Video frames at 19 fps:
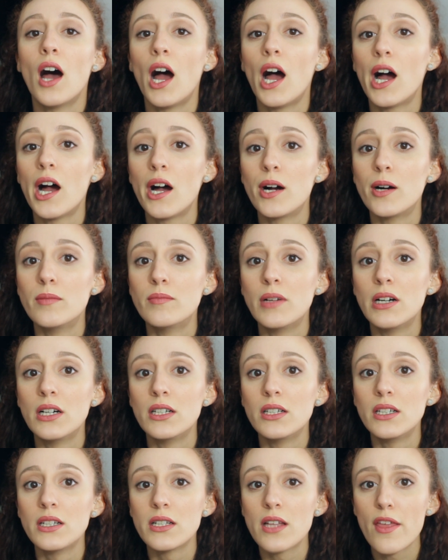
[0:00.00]

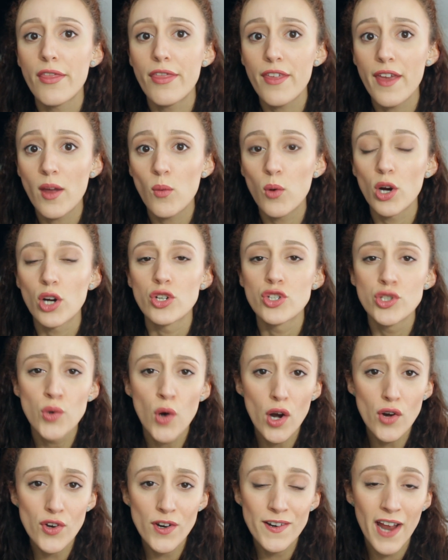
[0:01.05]
They were
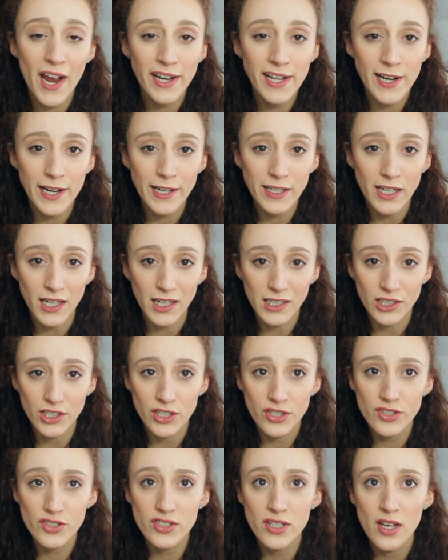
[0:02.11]

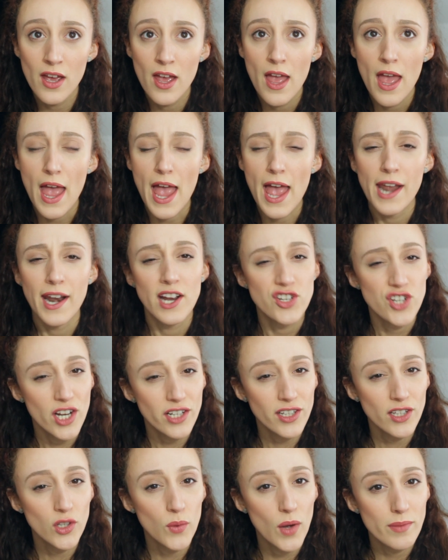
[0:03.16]
$299, and I
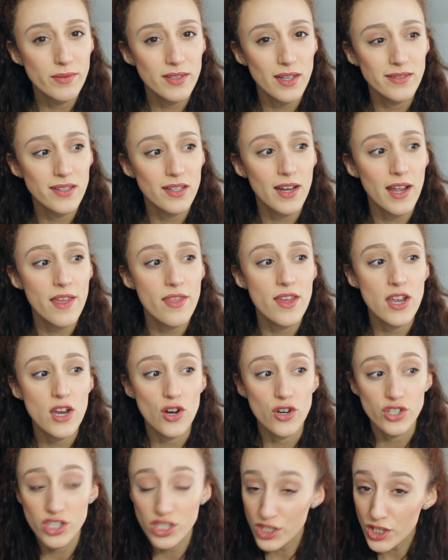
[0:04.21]
checked on the website today. They
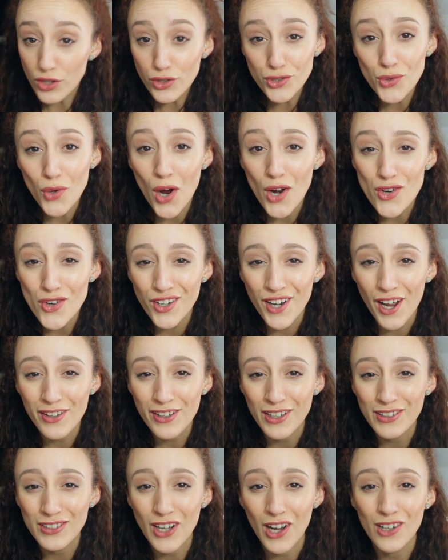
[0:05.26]
are still
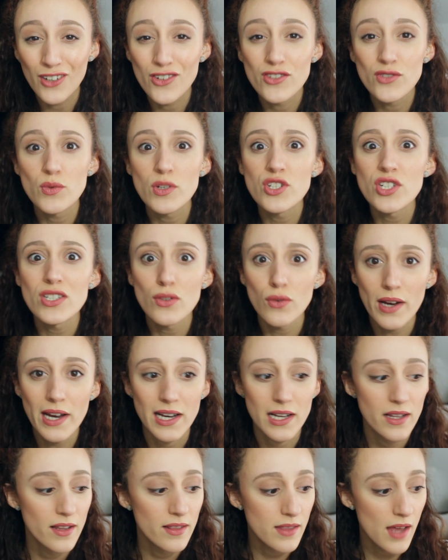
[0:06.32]
$299, which is
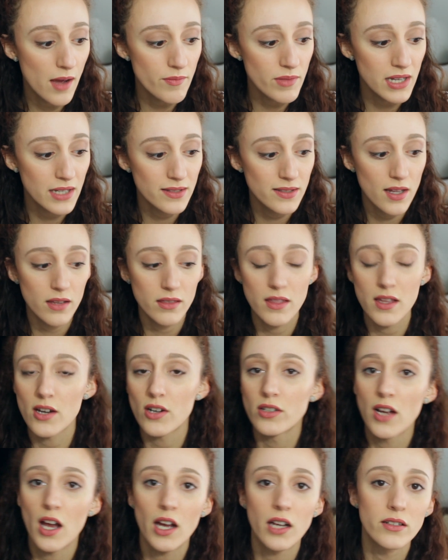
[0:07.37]
great. That means that
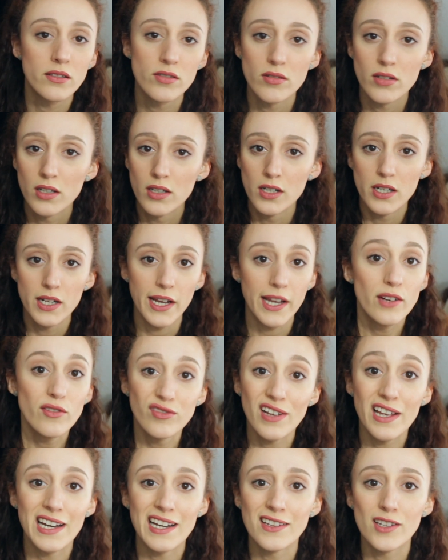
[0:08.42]
they're not
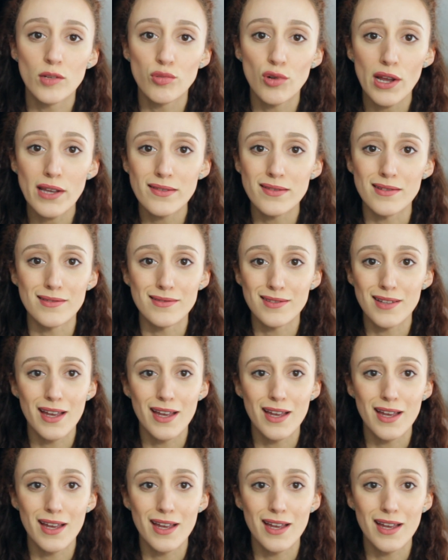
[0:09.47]
inflating their prices.